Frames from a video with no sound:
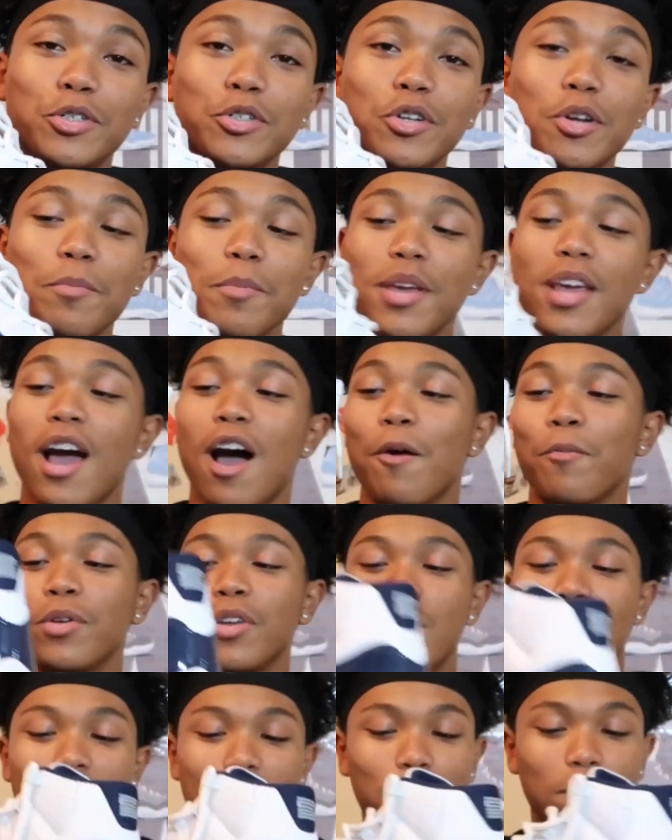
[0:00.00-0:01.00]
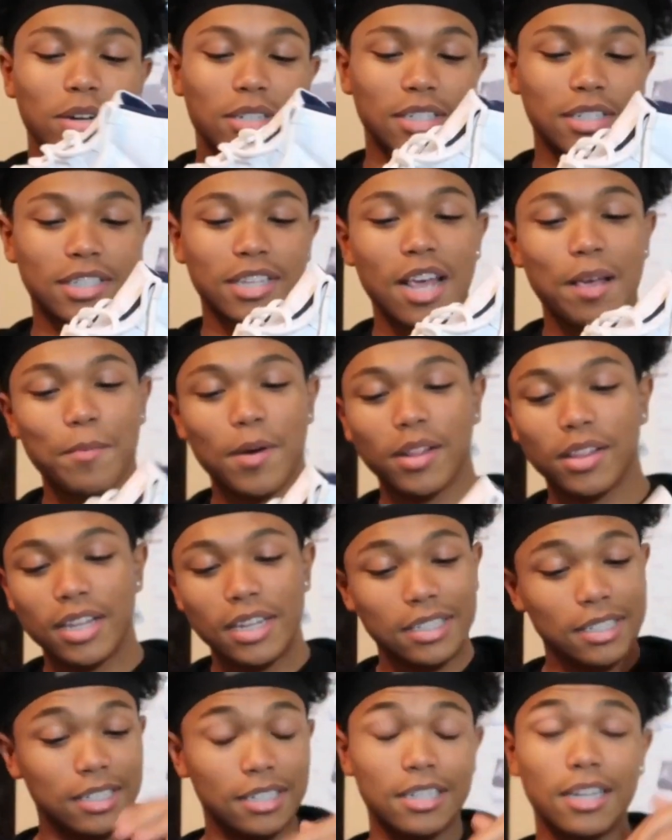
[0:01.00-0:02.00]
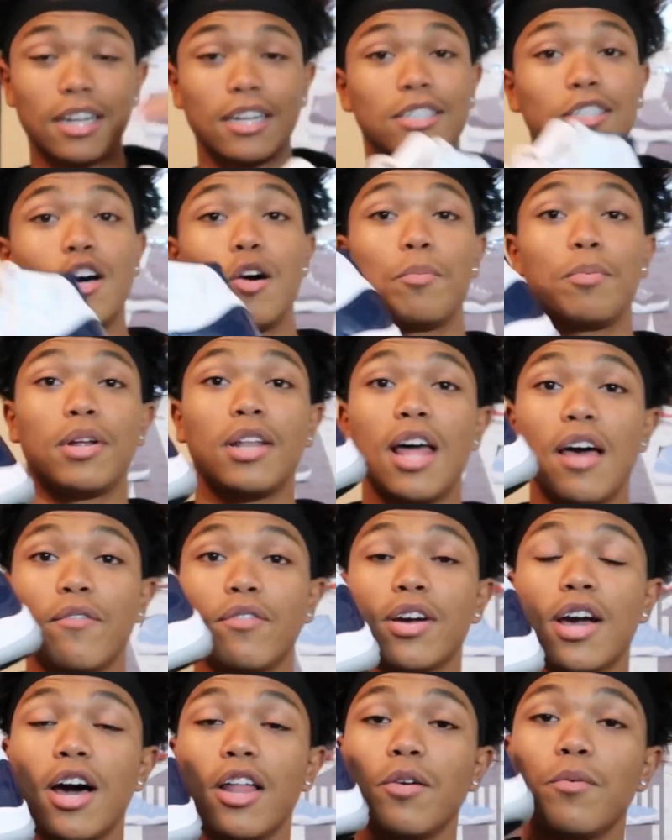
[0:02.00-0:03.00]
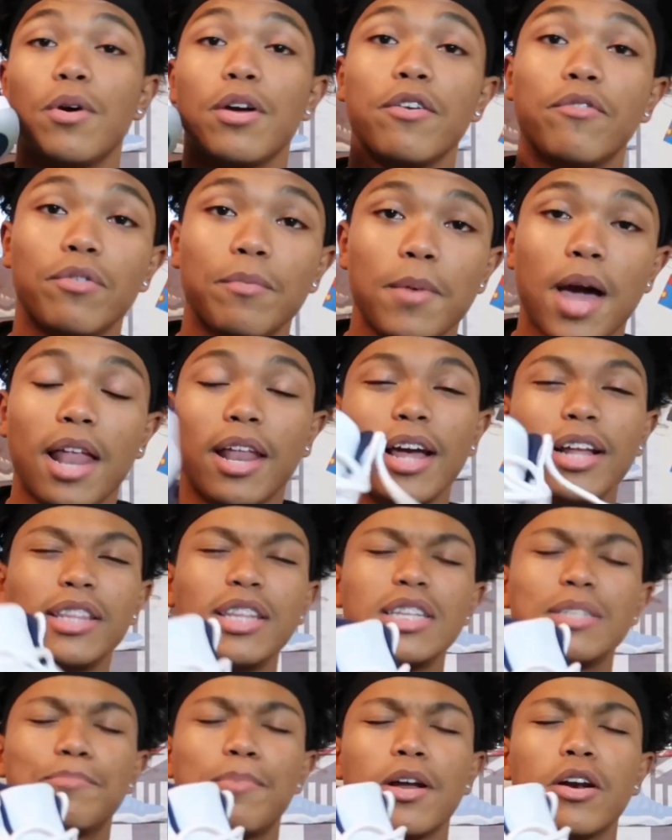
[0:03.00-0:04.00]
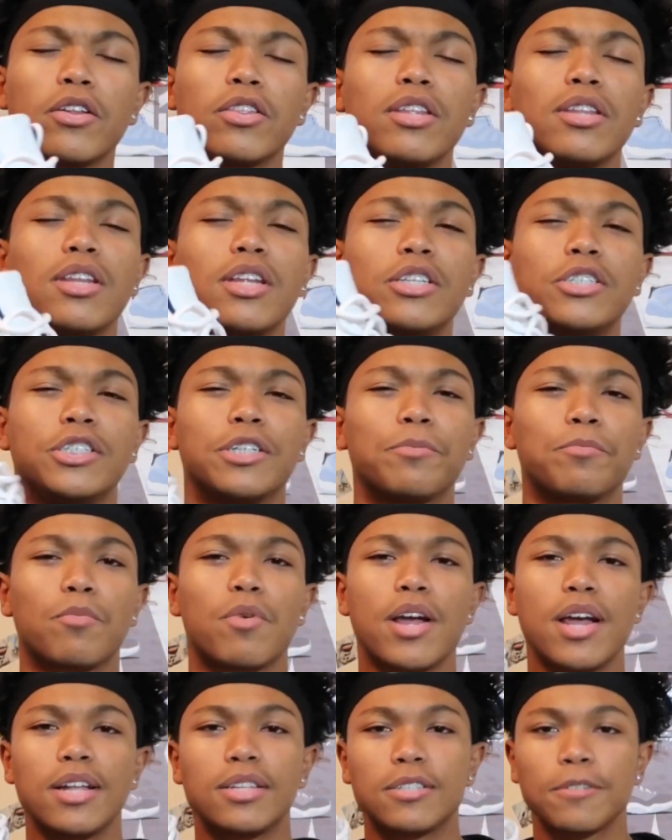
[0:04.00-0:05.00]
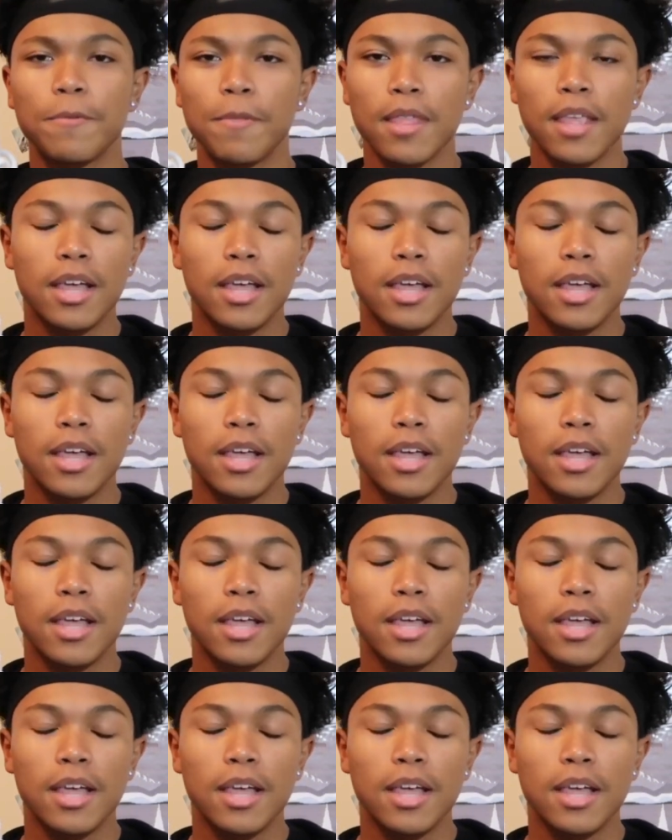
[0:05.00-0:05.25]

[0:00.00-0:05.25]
shoe to me. I really don't have much to say about these. Just a dope eleven colorway, you feel me? I like these better than the gym reds